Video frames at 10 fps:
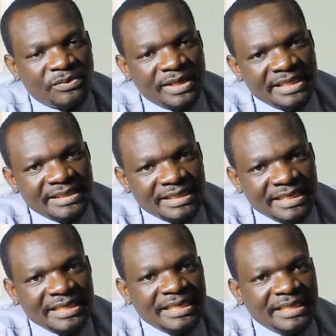when the
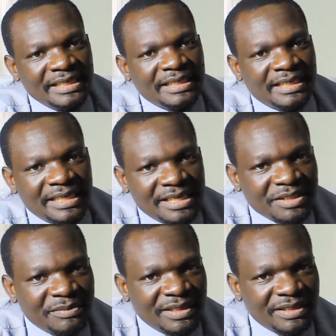skin has
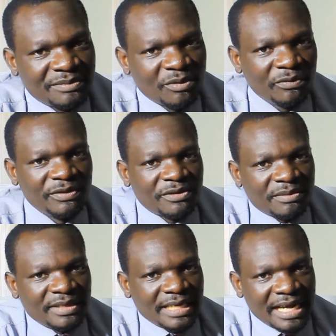been removed
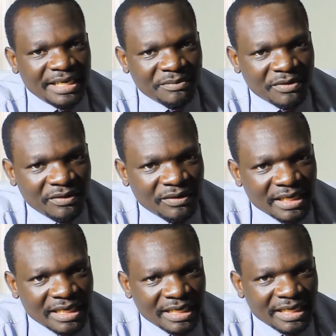from the animal,
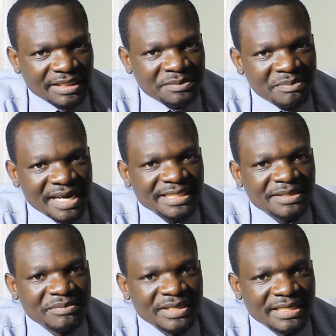it
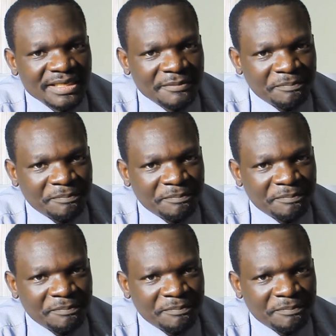must be